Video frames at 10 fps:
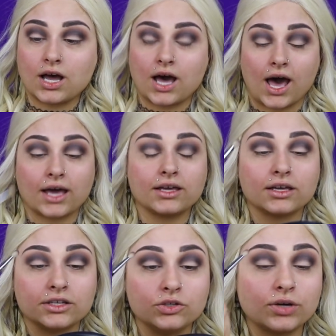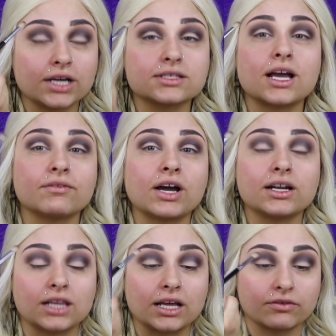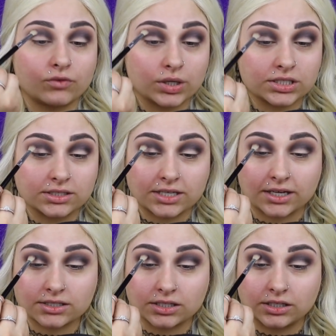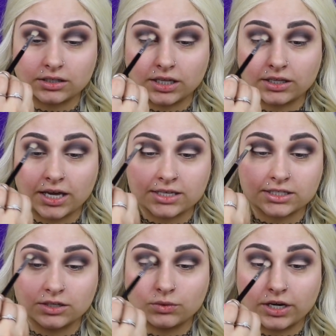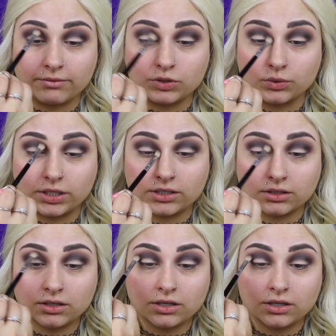And you guys, I've got a lot of questions actually, like asking what I'm doing,